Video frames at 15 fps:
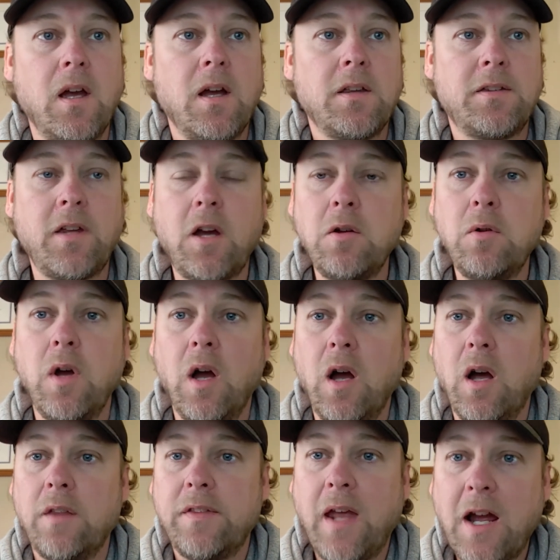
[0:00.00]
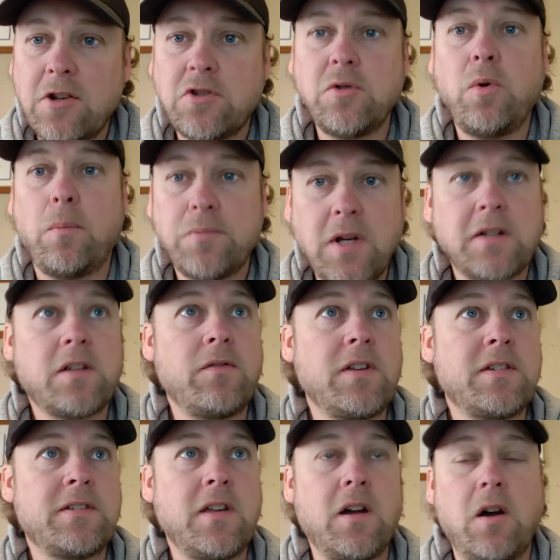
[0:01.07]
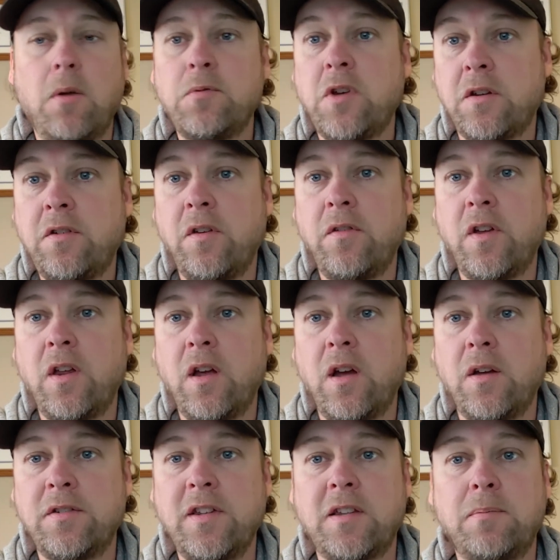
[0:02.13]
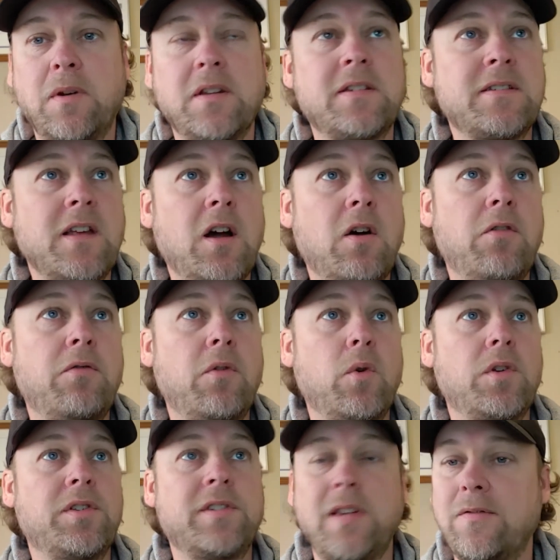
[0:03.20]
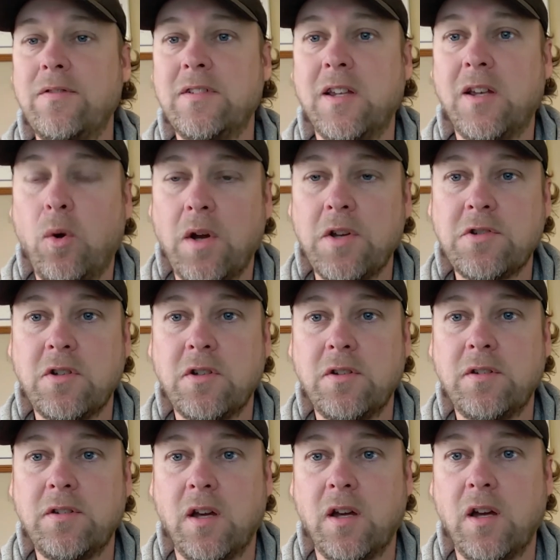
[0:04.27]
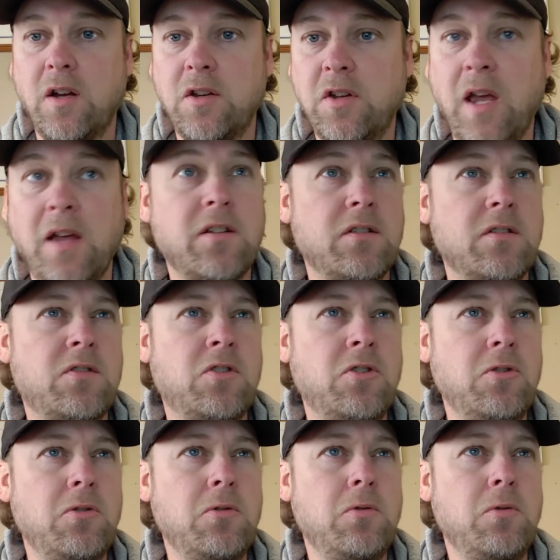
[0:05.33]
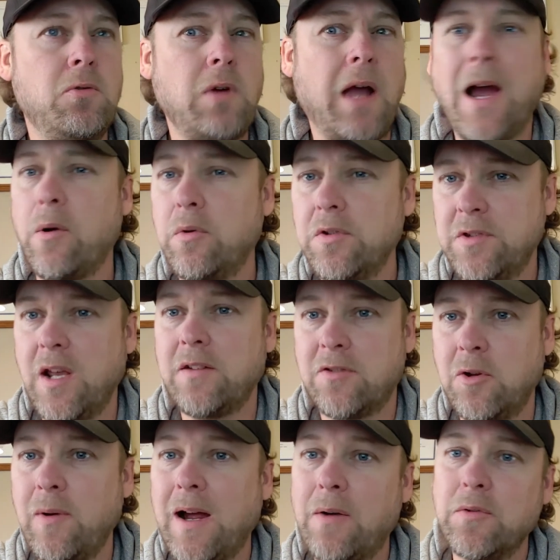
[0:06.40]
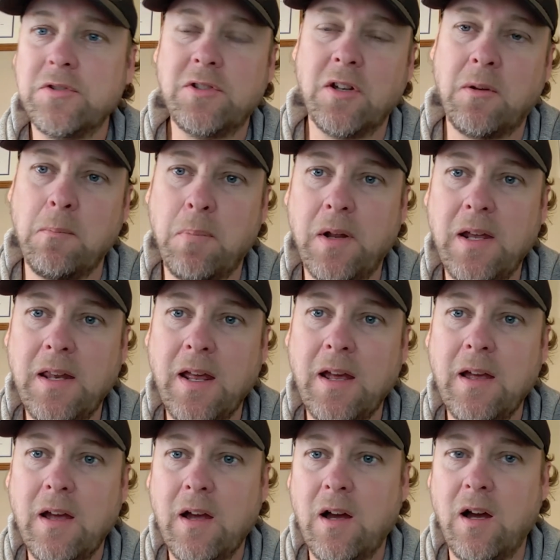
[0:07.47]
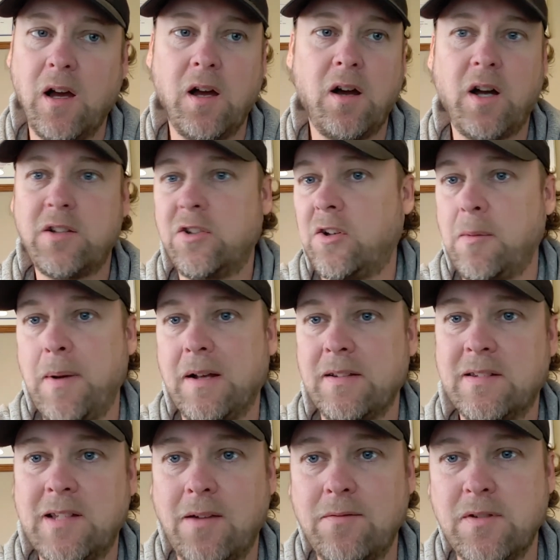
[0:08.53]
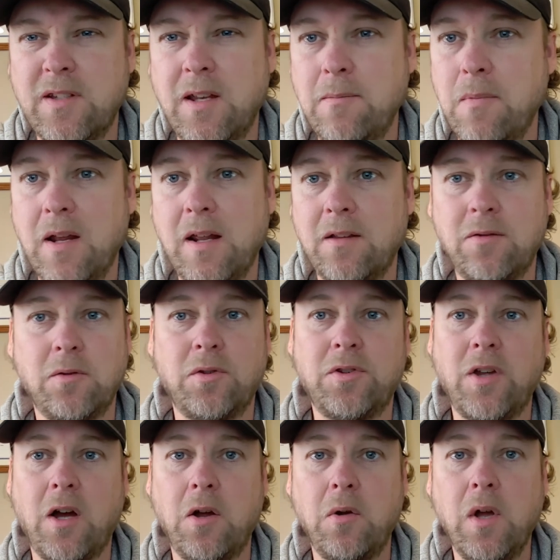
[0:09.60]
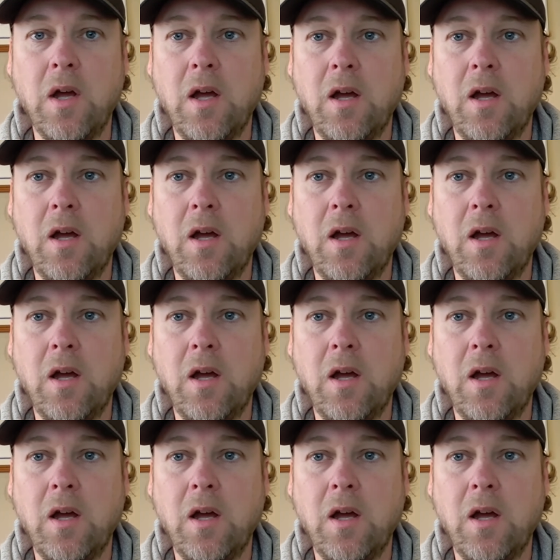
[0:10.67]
So the actual objective assessment itself was 70 questions. You get 2 hours, 2 hours to complete it. I took about 70 minutes or so.